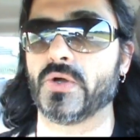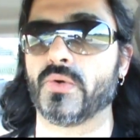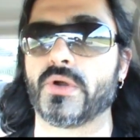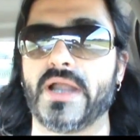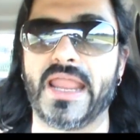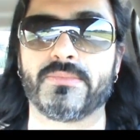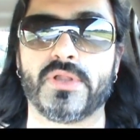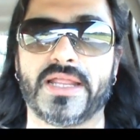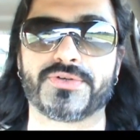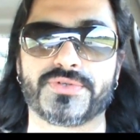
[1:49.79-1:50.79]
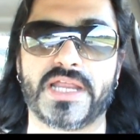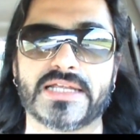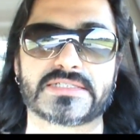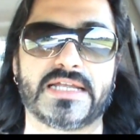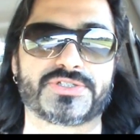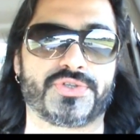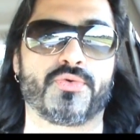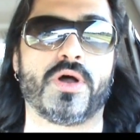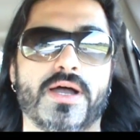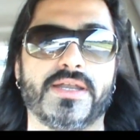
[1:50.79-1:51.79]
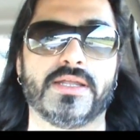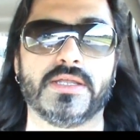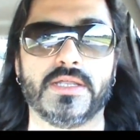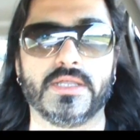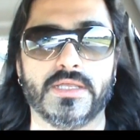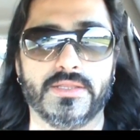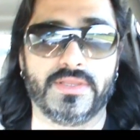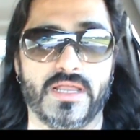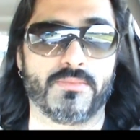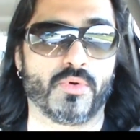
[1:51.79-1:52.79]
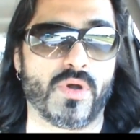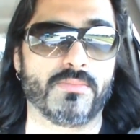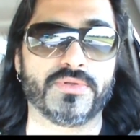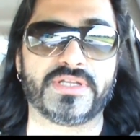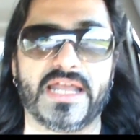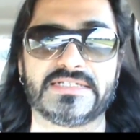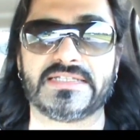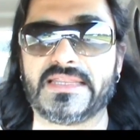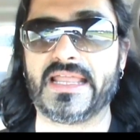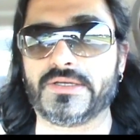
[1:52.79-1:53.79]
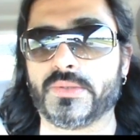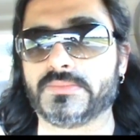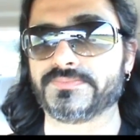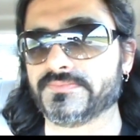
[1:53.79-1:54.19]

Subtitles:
or Abel Andrew Jackson, actually won the Humble Rumble, the 19th annual.